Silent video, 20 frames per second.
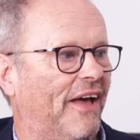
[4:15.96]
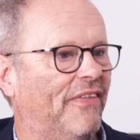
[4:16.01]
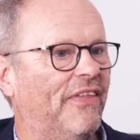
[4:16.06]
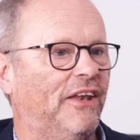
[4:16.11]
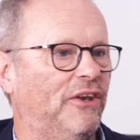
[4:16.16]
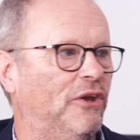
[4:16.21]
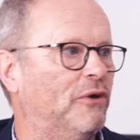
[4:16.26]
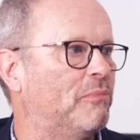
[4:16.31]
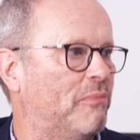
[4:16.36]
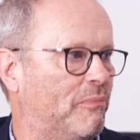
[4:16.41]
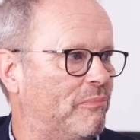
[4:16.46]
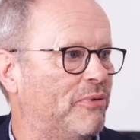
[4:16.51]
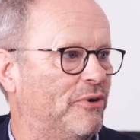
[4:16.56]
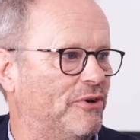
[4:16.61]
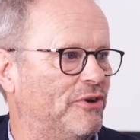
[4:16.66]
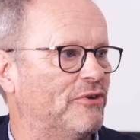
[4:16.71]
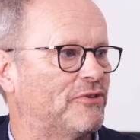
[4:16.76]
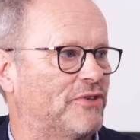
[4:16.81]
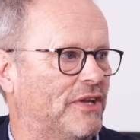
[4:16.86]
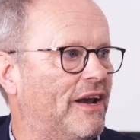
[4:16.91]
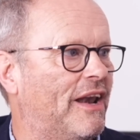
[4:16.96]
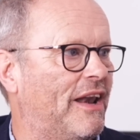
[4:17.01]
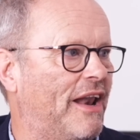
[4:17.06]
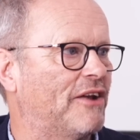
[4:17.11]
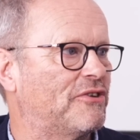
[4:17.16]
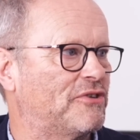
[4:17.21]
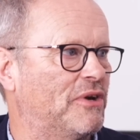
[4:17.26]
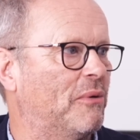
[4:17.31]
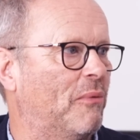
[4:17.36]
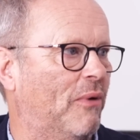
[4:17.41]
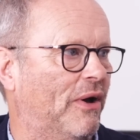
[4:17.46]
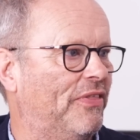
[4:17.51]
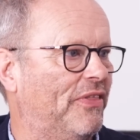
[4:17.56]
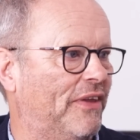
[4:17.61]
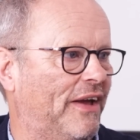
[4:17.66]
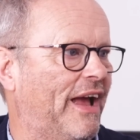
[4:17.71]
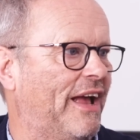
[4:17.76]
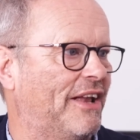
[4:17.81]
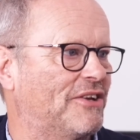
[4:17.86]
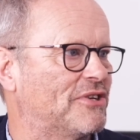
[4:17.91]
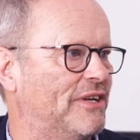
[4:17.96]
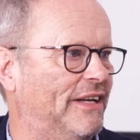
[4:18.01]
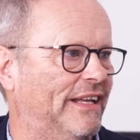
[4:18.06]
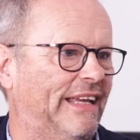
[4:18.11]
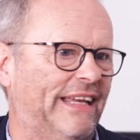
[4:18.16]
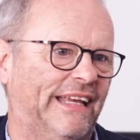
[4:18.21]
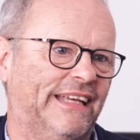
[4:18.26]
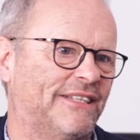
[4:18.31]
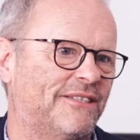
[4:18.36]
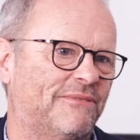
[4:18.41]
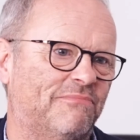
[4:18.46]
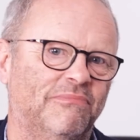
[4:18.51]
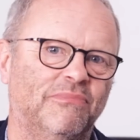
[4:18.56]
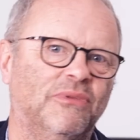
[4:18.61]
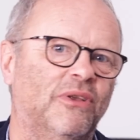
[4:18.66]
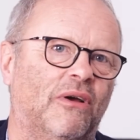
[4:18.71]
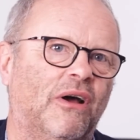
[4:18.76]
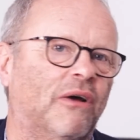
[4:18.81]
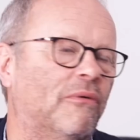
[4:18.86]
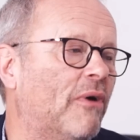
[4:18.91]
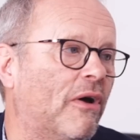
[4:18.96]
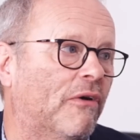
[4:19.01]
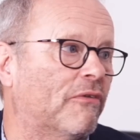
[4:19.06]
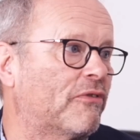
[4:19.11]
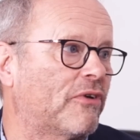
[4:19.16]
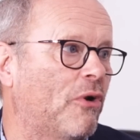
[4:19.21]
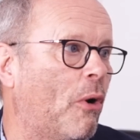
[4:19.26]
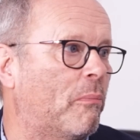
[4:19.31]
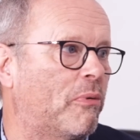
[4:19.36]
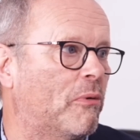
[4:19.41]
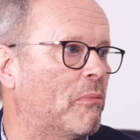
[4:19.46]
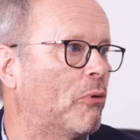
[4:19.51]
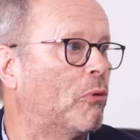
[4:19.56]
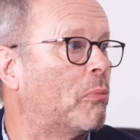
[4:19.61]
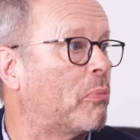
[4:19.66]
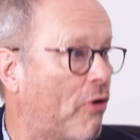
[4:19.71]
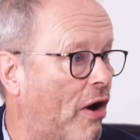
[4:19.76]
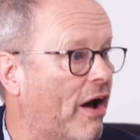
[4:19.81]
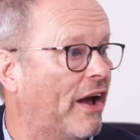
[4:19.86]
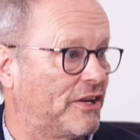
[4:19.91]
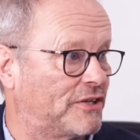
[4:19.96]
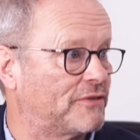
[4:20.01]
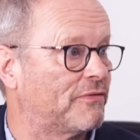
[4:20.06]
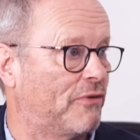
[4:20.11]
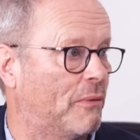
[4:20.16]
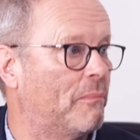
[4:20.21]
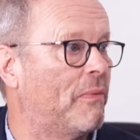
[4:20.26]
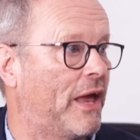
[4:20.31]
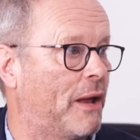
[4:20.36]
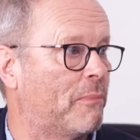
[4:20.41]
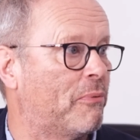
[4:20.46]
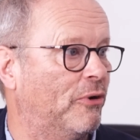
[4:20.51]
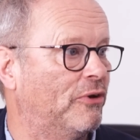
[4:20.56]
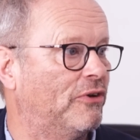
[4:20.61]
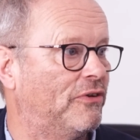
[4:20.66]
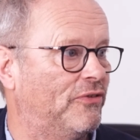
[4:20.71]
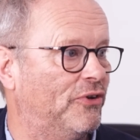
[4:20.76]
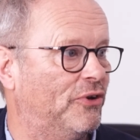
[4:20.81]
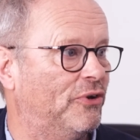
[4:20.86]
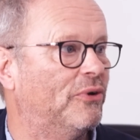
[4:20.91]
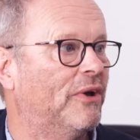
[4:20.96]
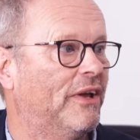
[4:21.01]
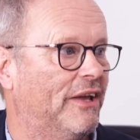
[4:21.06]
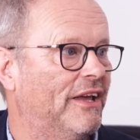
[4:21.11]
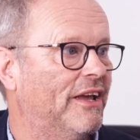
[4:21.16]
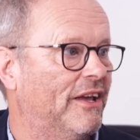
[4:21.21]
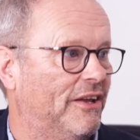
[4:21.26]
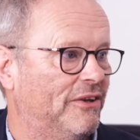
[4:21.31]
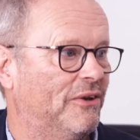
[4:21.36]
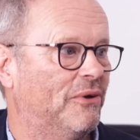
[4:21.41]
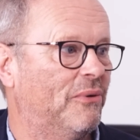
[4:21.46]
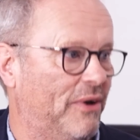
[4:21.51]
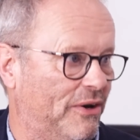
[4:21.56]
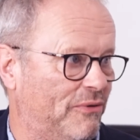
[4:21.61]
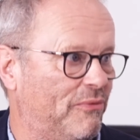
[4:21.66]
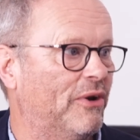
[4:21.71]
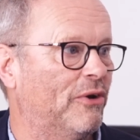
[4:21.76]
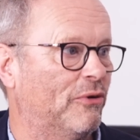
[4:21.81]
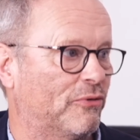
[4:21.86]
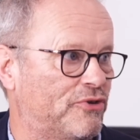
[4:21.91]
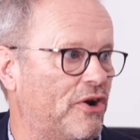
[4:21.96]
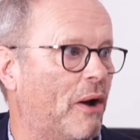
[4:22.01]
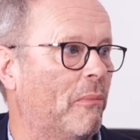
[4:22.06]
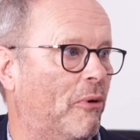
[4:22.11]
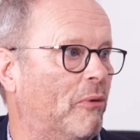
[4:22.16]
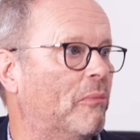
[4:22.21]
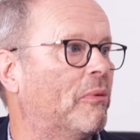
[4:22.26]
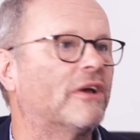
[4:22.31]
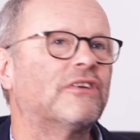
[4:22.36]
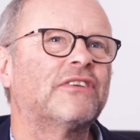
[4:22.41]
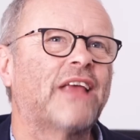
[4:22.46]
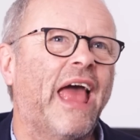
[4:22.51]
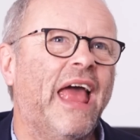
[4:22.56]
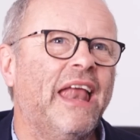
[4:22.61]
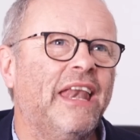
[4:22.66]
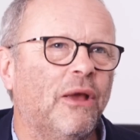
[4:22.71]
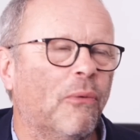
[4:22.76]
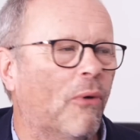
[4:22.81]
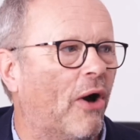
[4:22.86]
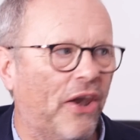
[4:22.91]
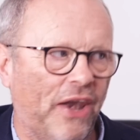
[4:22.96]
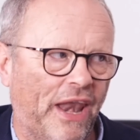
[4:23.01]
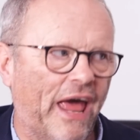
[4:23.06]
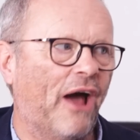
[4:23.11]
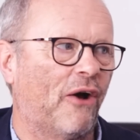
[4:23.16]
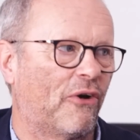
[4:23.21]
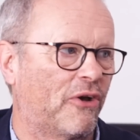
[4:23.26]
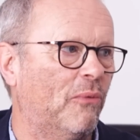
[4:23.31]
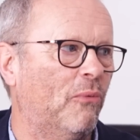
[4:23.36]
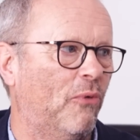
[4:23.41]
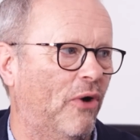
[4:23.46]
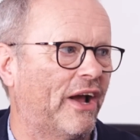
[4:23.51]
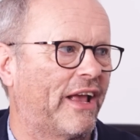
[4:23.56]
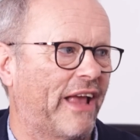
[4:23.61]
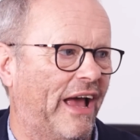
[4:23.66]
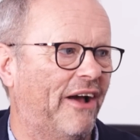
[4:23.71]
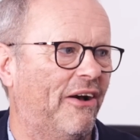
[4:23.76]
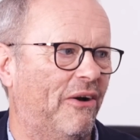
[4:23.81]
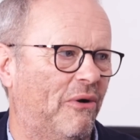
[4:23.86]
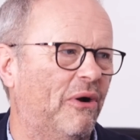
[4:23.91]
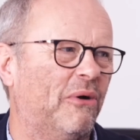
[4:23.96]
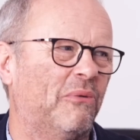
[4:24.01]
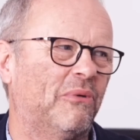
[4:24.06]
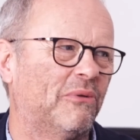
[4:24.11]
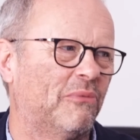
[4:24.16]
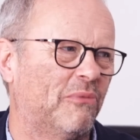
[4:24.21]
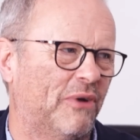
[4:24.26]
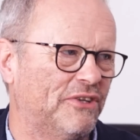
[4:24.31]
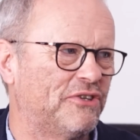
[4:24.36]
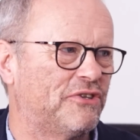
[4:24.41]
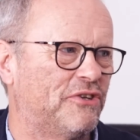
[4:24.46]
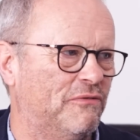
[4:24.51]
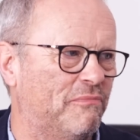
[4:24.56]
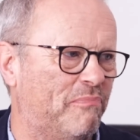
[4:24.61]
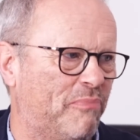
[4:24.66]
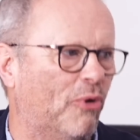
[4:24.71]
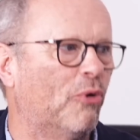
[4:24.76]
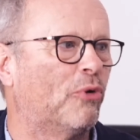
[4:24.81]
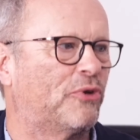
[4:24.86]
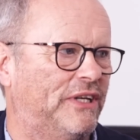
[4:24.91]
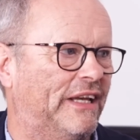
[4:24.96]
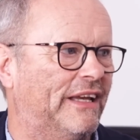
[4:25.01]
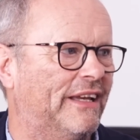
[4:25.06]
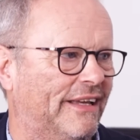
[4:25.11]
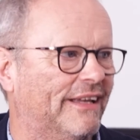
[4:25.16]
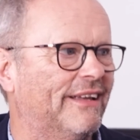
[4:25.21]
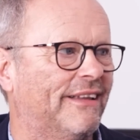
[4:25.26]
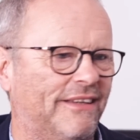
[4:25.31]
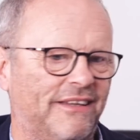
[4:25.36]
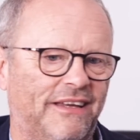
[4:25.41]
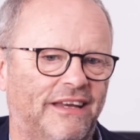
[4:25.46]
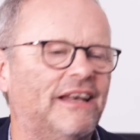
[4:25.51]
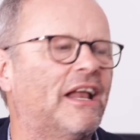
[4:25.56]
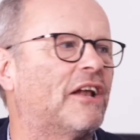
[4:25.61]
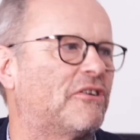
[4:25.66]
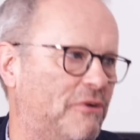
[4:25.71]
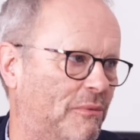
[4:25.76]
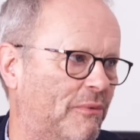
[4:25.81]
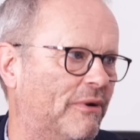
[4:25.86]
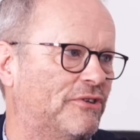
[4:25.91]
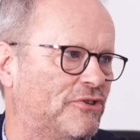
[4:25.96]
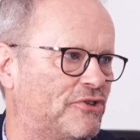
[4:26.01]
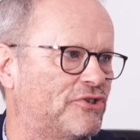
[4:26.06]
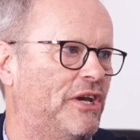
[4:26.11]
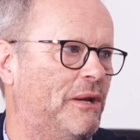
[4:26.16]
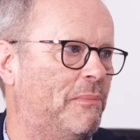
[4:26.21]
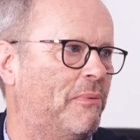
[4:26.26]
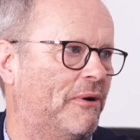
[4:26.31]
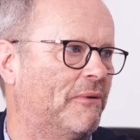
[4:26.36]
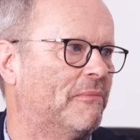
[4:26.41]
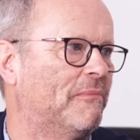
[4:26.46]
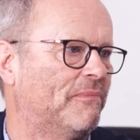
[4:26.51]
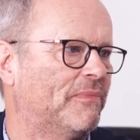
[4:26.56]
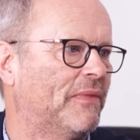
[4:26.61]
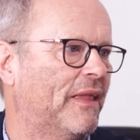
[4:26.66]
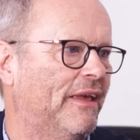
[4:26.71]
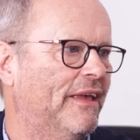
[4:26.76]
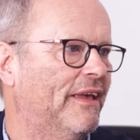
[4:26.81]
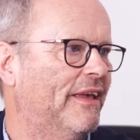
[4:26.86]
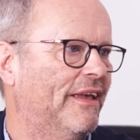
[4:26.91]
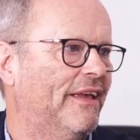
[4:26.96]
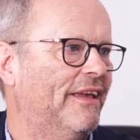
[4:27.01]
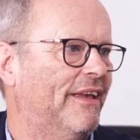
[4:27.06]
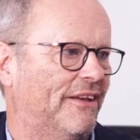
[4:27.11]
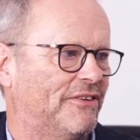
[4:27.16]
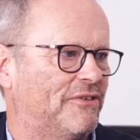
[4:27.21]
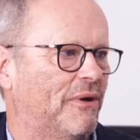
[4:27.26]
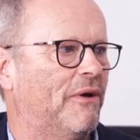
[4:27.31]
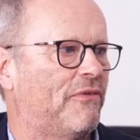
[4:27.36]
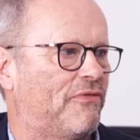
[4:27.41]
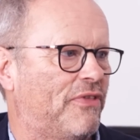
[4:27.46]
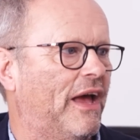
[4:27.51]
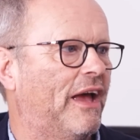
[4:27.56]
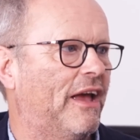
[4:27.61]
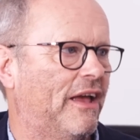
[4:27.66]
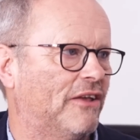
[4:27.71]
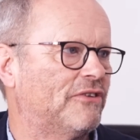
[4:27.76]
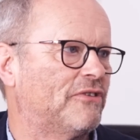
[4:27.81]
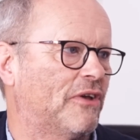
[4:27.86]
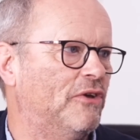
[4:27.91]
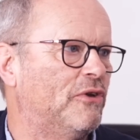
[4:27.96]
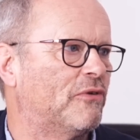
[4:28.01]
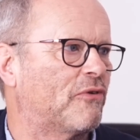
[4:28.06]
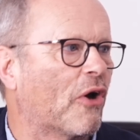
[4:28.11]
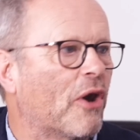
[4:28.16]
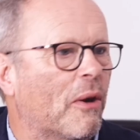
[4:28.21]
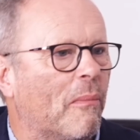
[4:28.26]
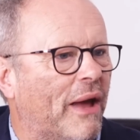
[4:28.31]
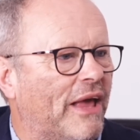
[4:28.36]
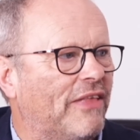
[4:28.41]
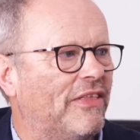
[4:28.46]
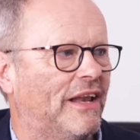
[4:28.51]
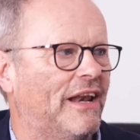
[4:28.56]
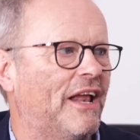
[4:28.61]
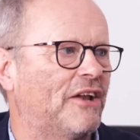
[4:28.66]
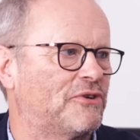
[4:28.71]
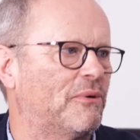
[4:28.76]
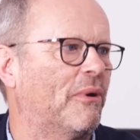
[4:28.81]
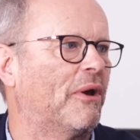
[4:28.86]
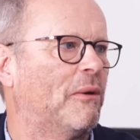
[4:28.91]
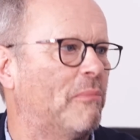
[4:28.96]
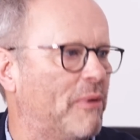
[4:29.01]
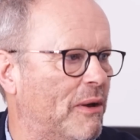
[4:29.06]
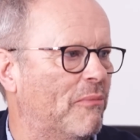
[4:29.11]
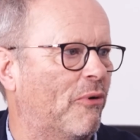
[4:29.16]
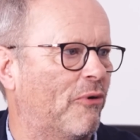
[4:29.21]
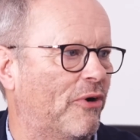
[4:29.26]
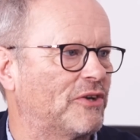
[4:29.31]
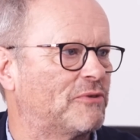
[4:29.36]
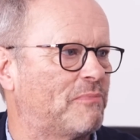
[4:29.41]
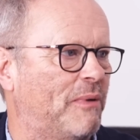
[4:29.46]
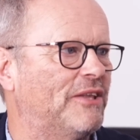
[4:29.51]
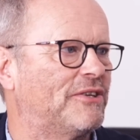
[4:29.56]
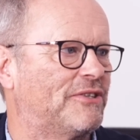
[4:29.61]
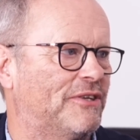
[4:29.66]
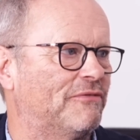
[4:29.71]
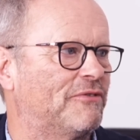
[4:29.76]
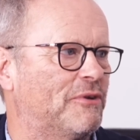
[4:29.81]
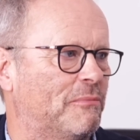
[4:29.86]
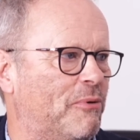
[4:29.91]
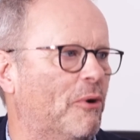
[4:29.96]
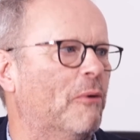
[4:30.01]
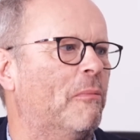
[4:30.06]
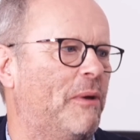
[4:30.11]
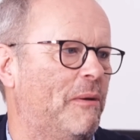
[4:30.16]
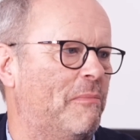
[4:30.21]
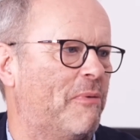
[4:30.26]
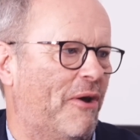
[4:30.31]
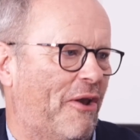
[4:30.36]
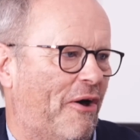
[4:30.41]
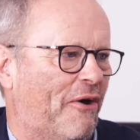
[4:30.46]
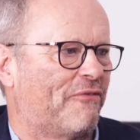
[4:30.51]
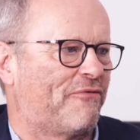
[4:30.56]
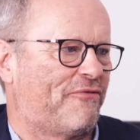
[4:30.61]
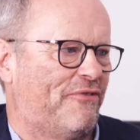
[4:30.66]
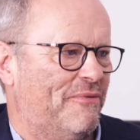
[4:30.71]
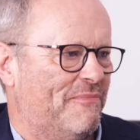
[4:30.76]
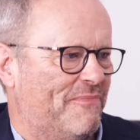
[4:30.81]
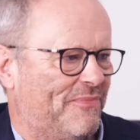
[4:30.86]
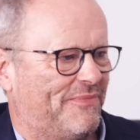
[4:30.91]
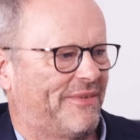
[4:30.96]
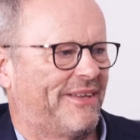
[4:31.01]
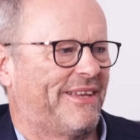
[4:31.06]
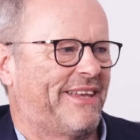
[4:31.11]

and then you produce an electric one that actually is of comparable price from their point of view, you're in real trouble, because anyone now can work out, oh, well, once you've bought it, the electric one's cheaper. So so you've got to make the electric one a bit more expensive to put people off from